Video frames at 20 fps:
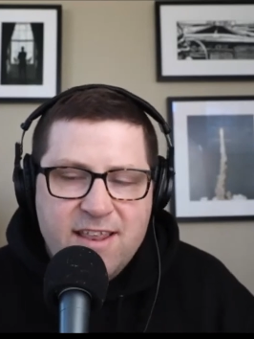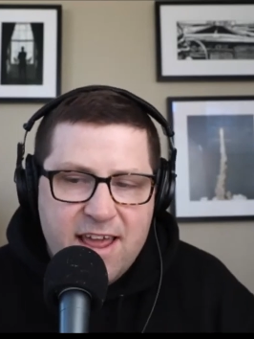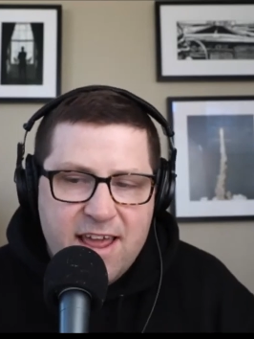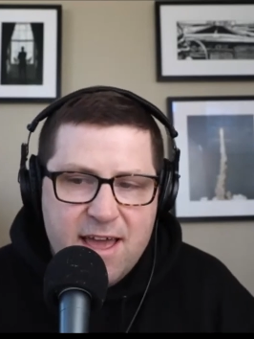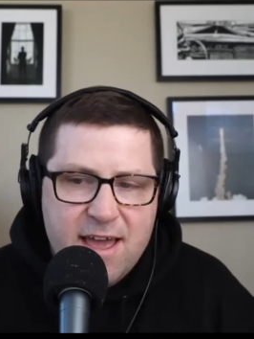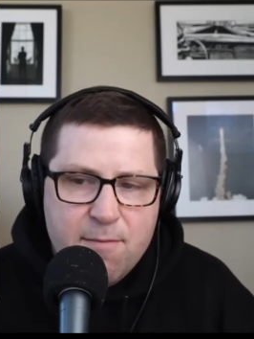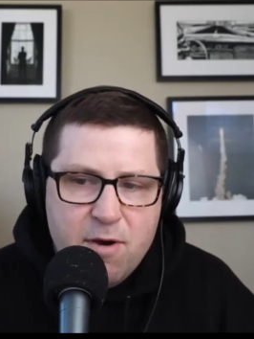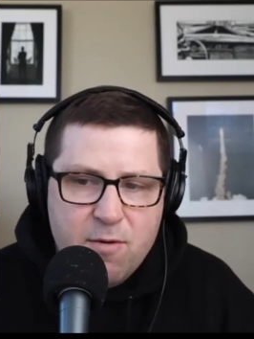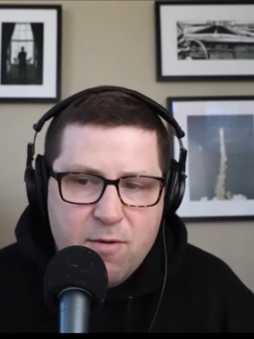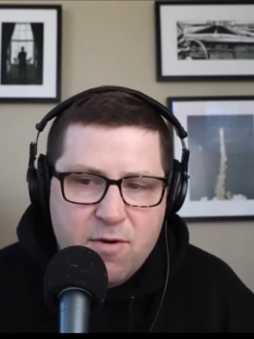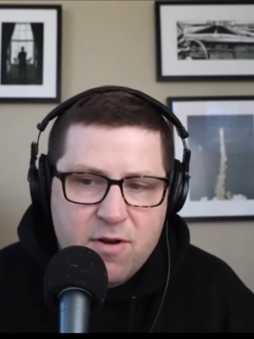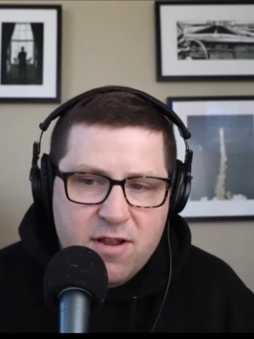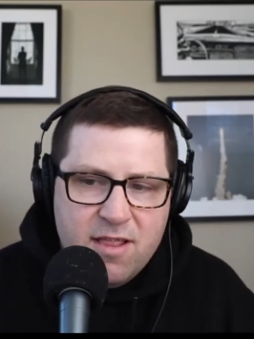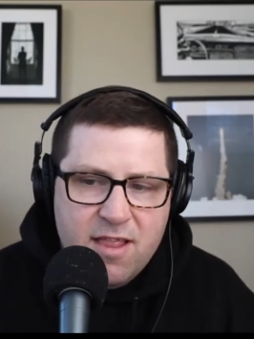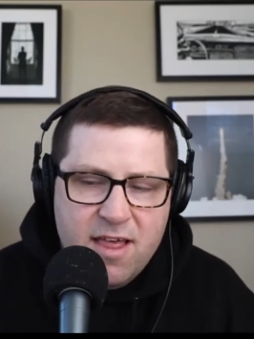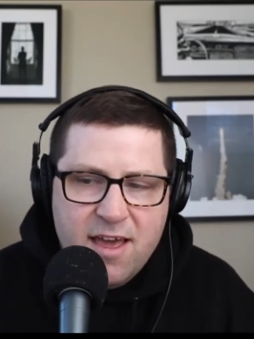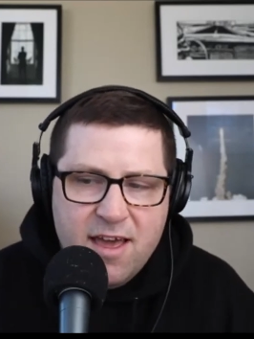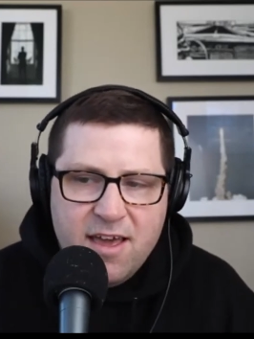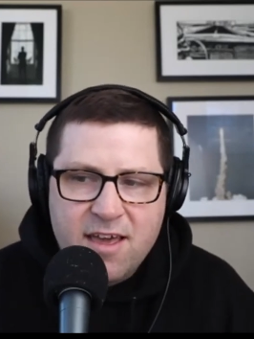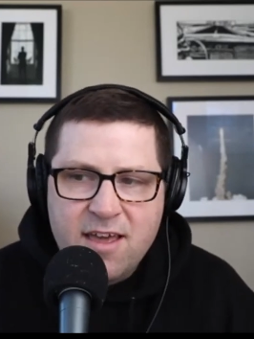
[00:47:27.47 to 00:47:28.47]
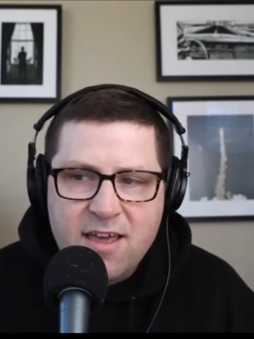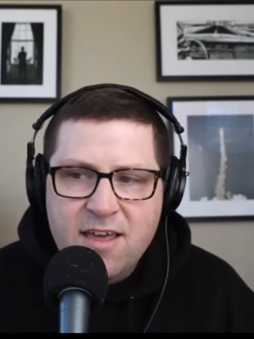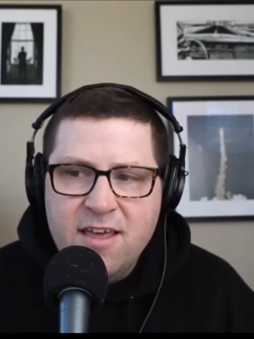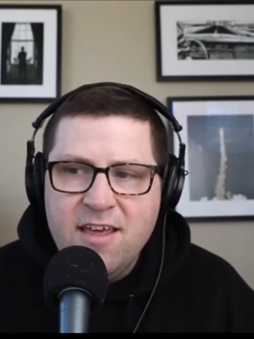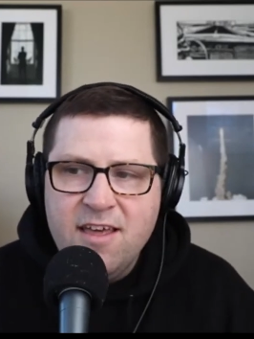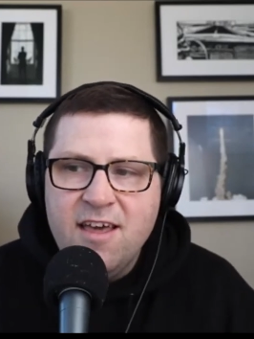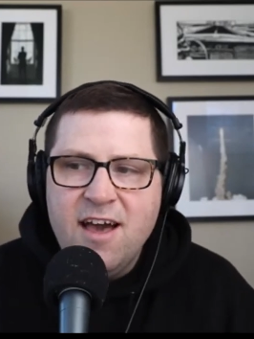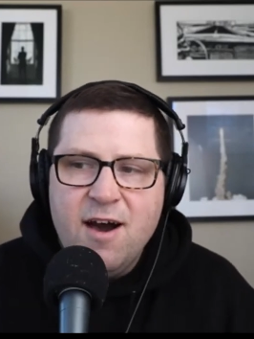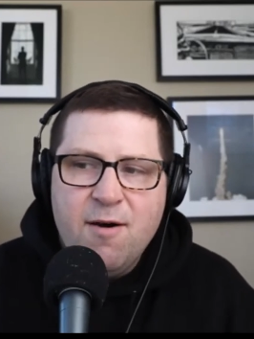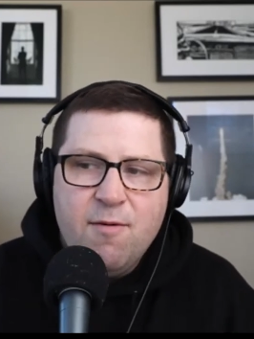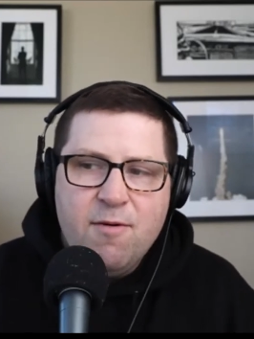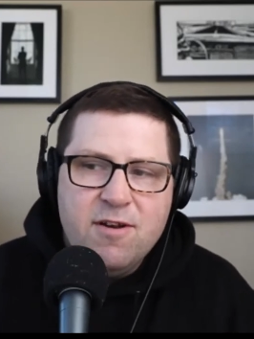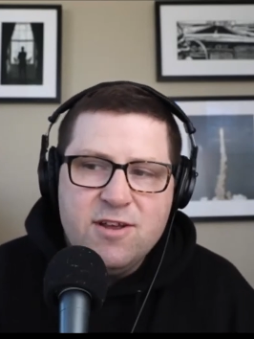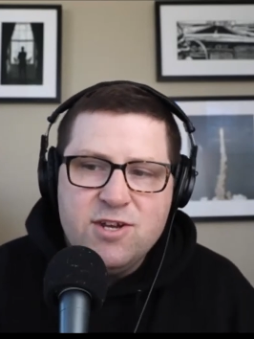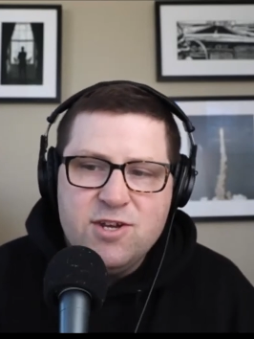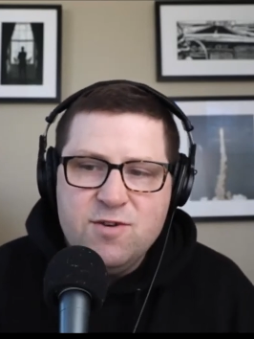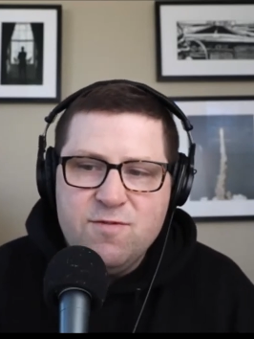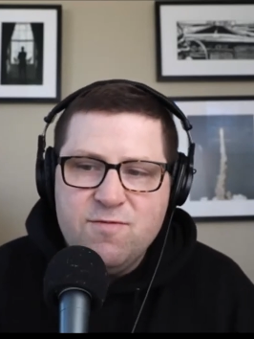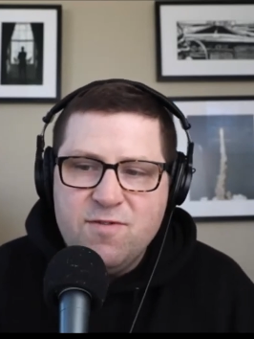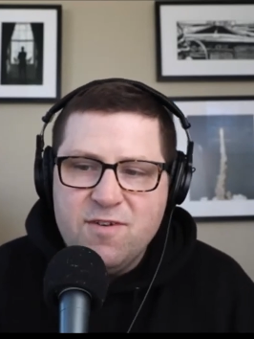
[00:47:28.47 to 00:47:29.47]
damn, I want to
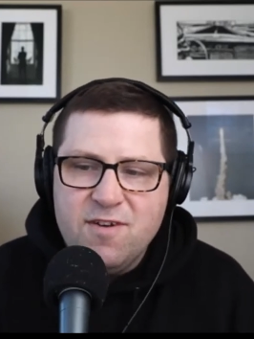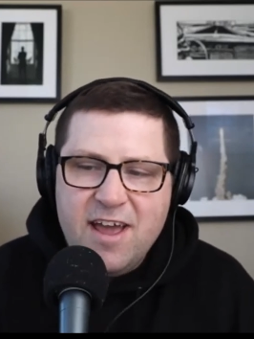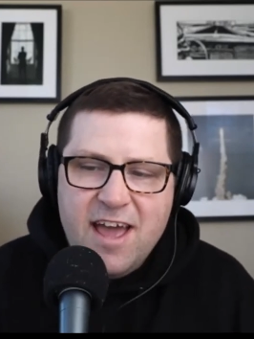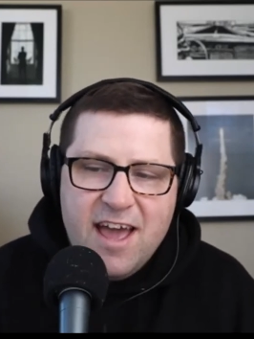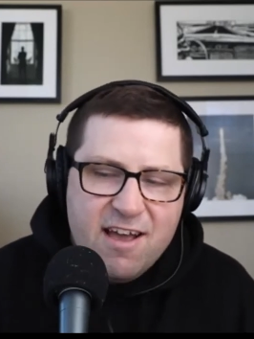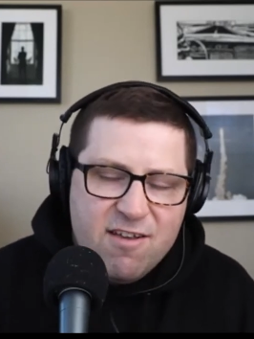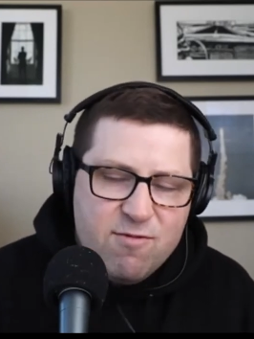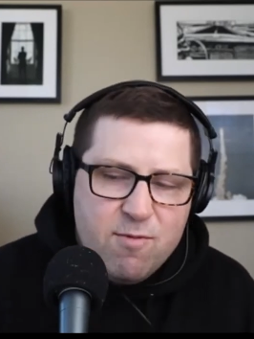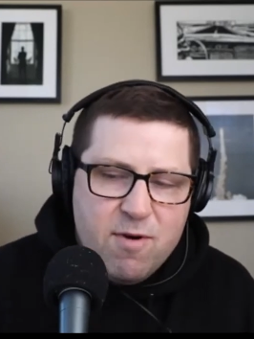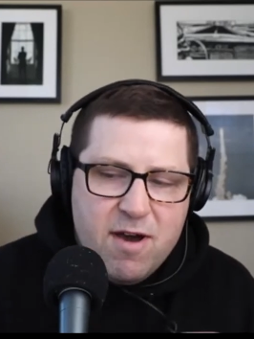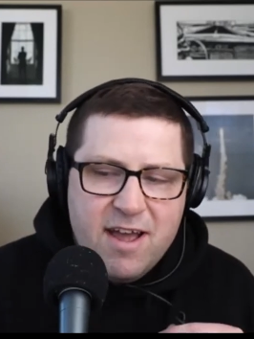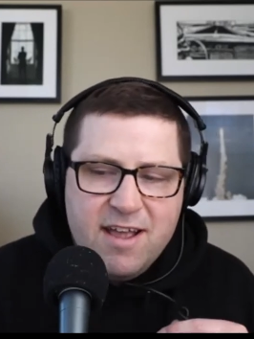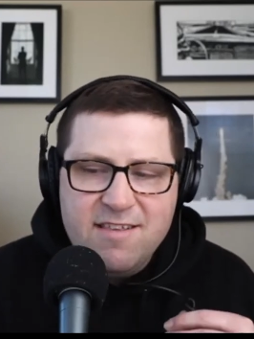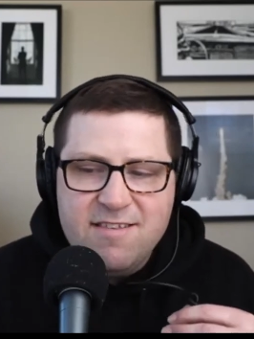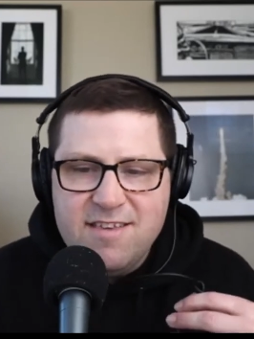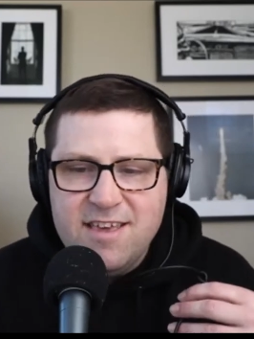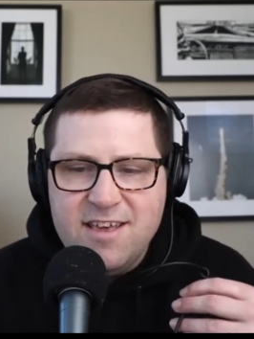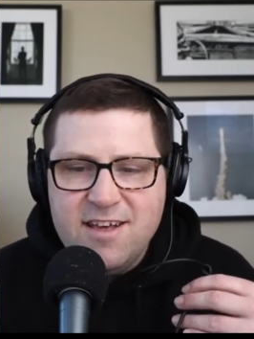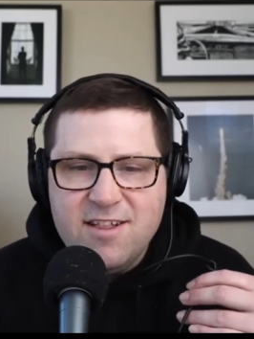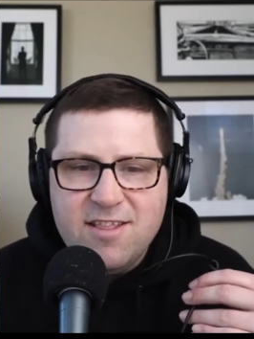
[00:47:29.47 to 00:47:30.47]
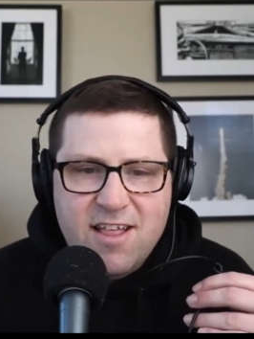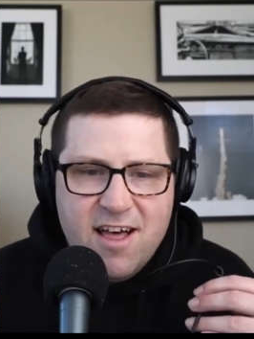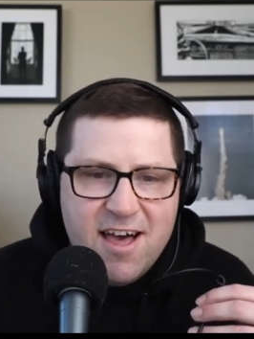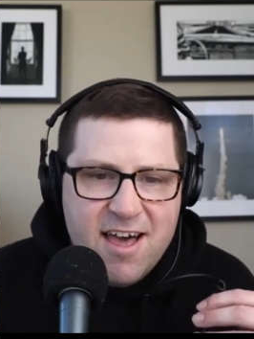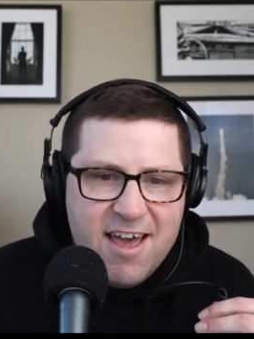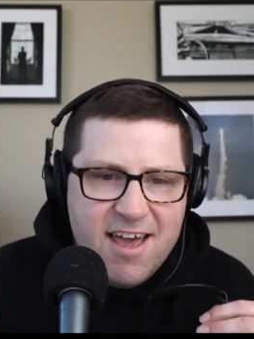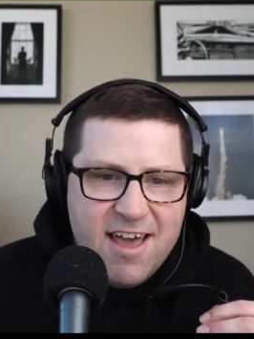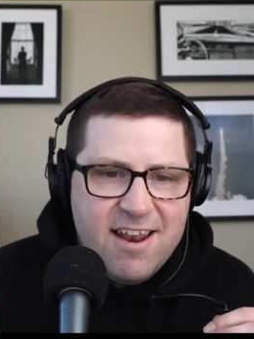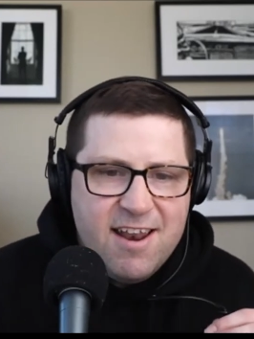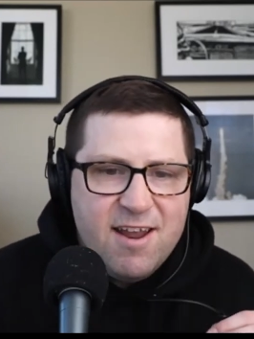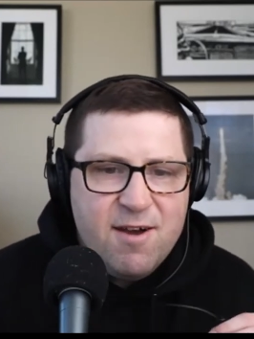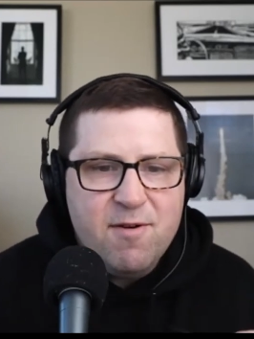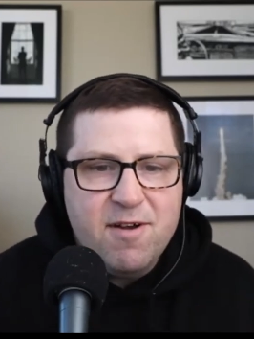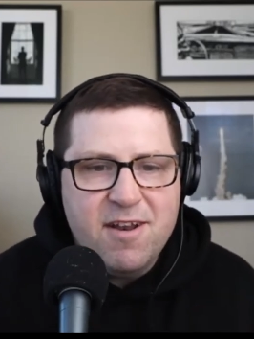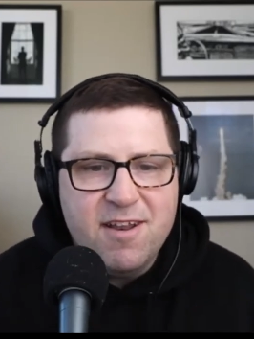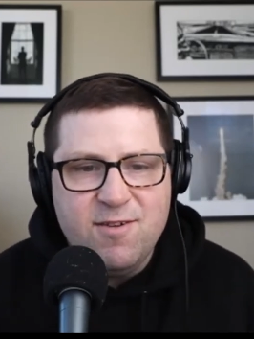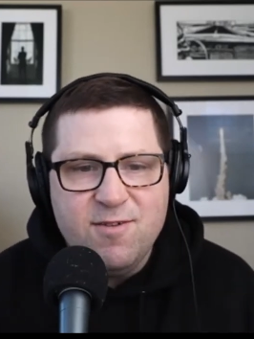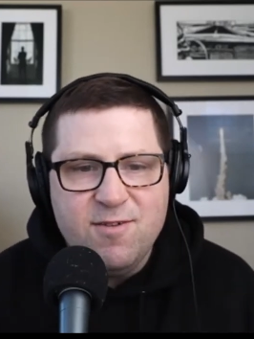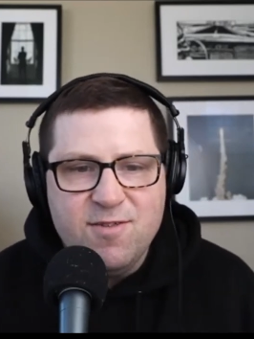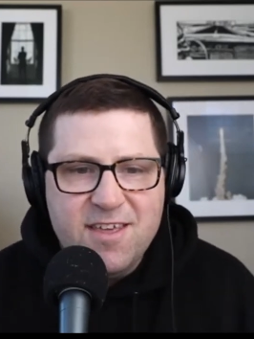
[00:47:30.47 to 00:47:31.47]
shoot for X, Y, and Z client, and I
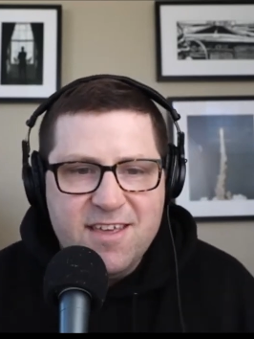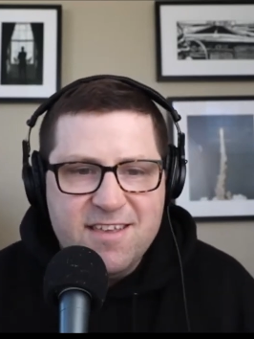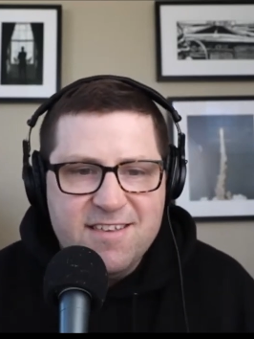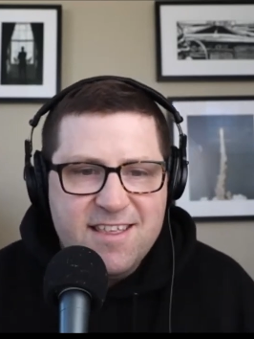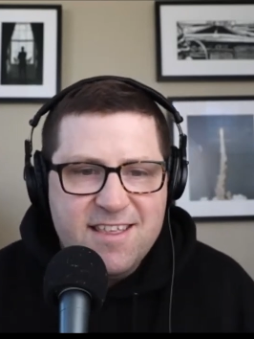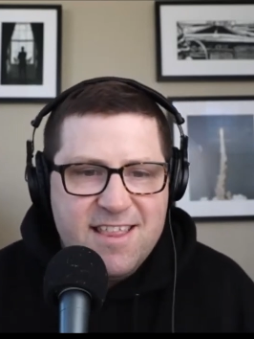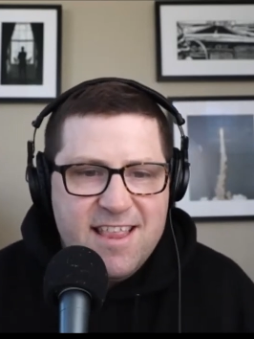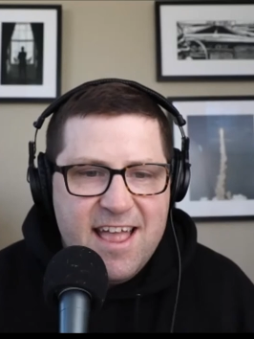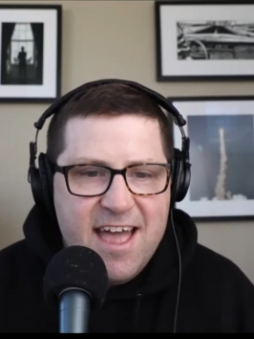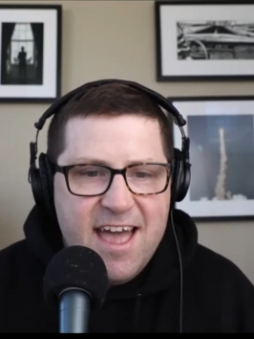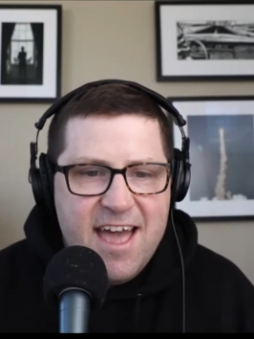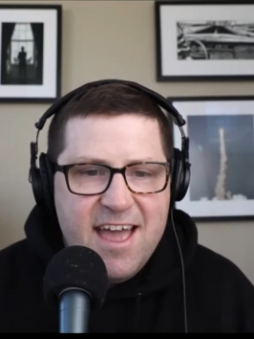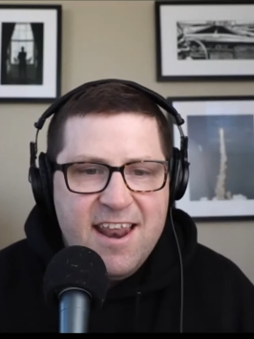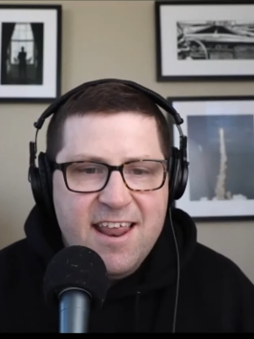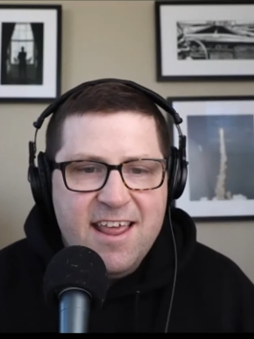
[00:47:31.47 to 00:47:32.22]
want to do this and that.